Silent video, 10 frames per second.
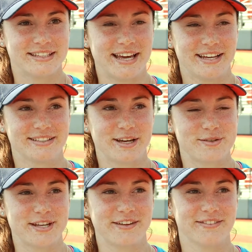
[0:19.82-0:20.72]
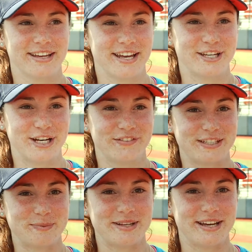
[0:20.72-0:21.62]
Yes, I was definitely getting
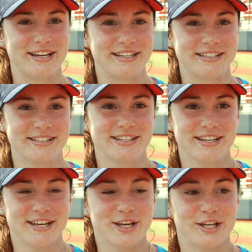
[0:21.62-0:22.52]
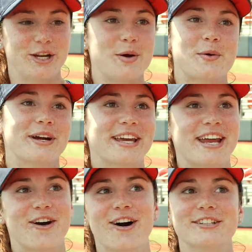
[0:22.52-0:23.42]
nervous because, you know, we weren't
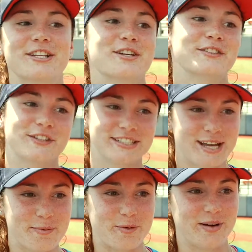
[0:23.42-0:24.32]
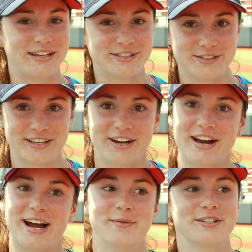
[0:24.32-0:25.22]
getting called on those first couple ones. So I was like, all
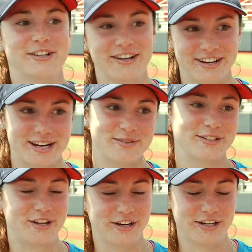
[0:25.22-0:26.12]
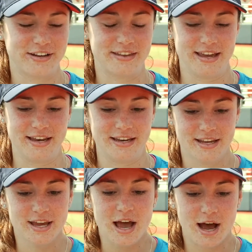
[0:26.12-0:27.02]
right, how much longer, how much longer? And then
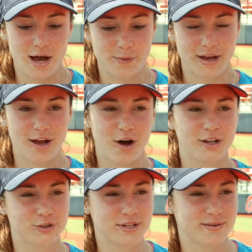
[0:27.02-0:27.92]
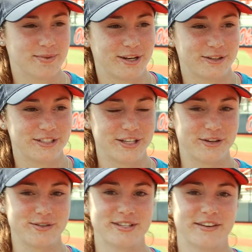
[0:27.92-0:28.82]
uh, we got called towards the middle.
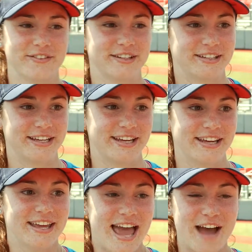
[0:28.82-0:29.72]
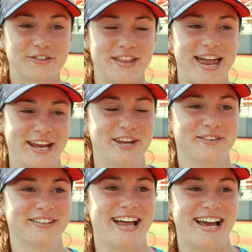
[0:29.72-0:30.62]
So it was definitely, after that, I
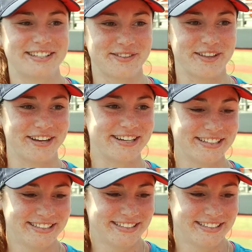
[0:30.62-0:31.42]
could relax while there.